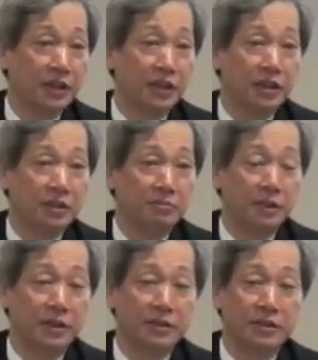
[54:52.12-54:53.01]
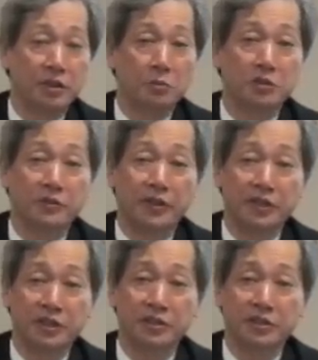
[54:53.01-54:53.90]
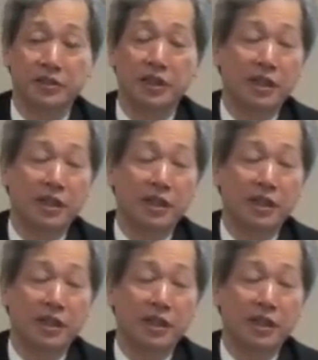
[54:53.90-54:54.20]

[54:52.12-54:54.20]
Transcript: Uh, but the observations